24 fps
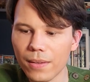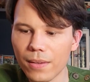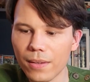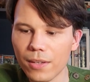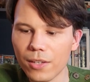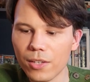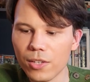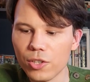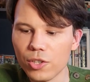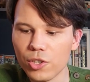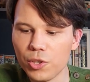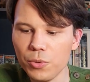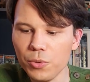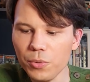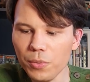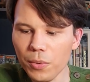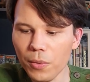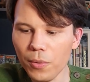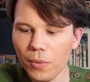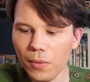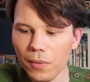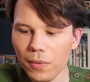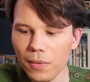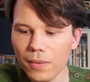
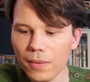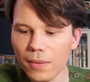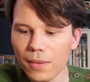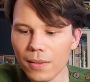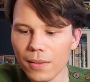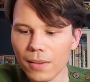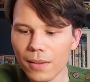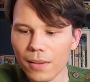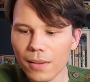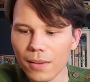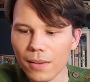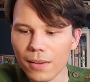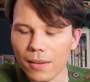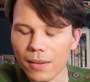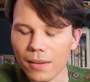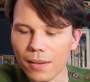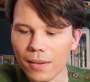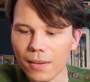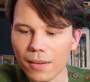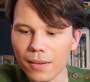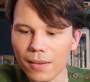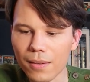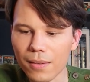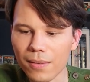Choodle,
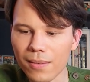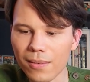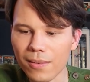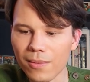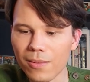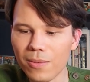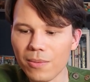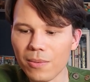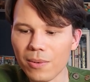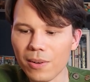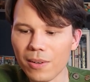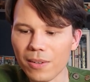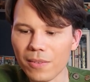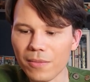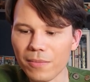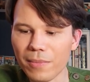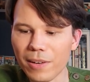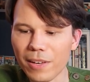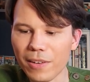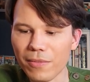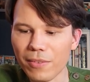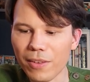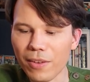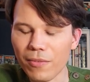one of
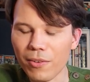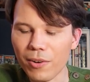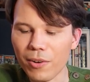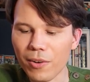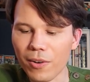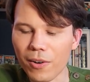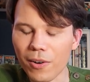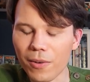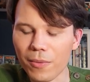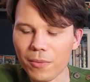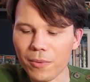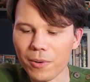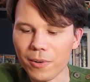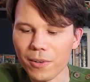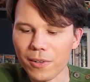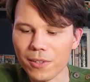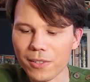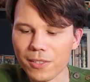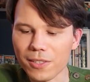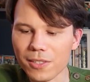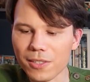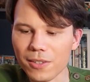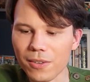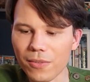my favorite
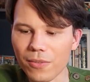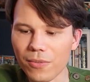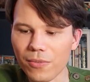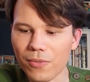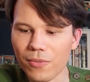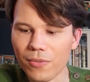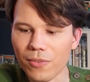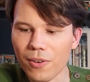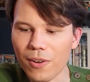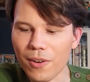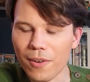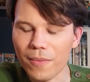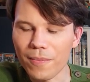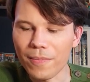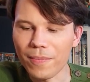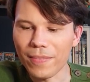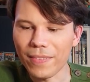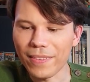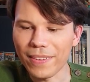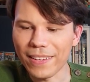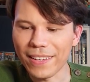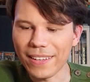artworks from,